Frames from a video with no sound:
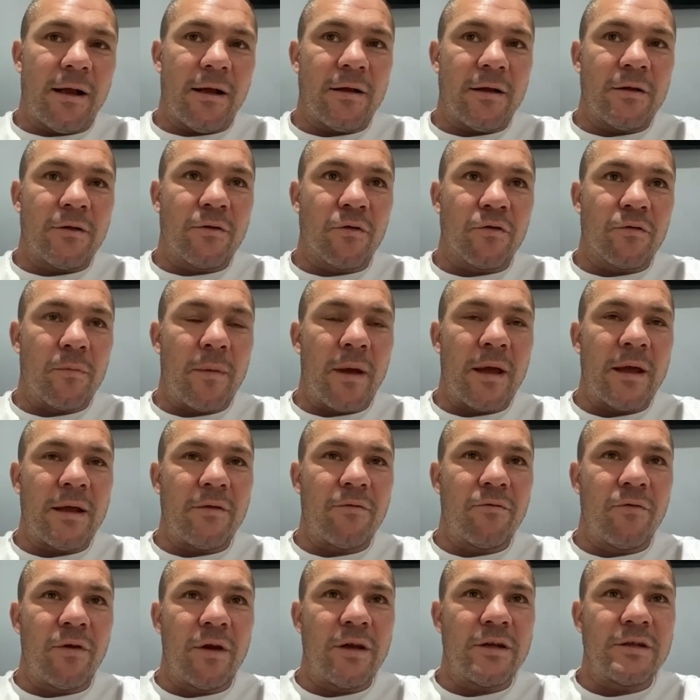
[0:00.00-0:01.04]
it doesn't make
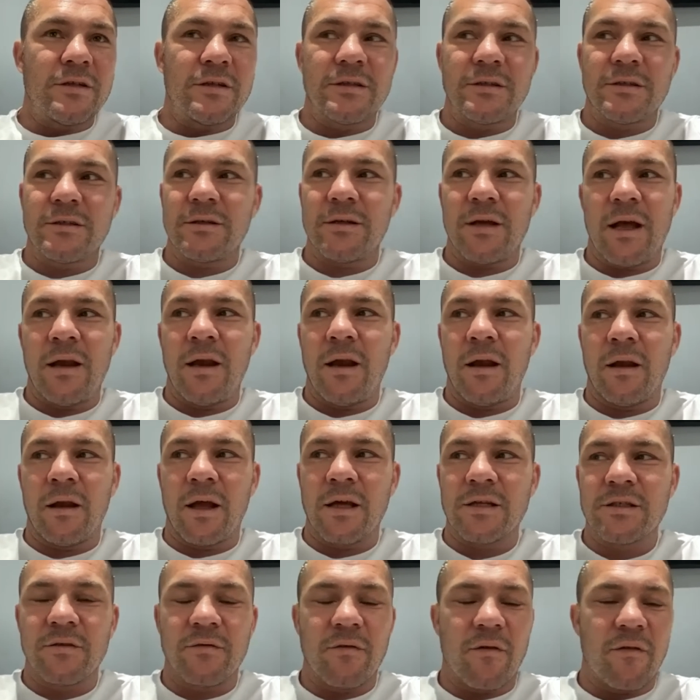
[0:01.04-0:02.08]
Regis any
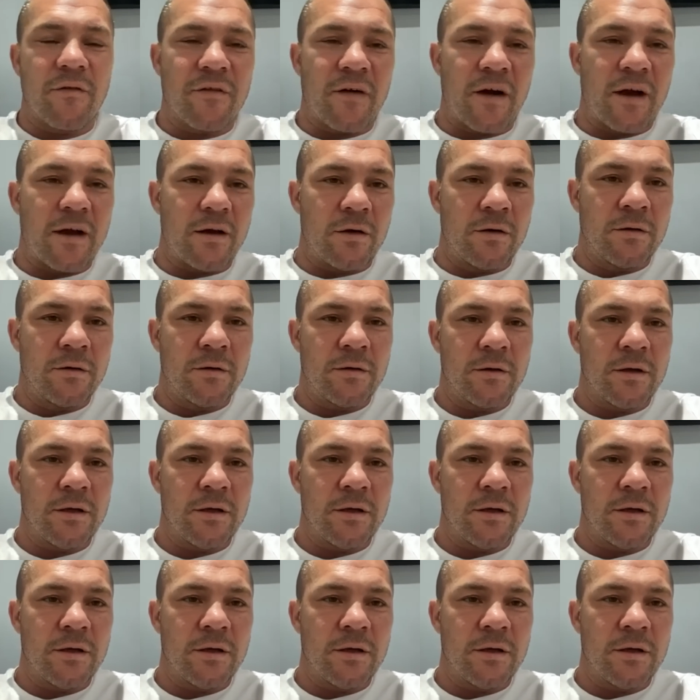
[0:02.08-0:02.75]
less of a fighter.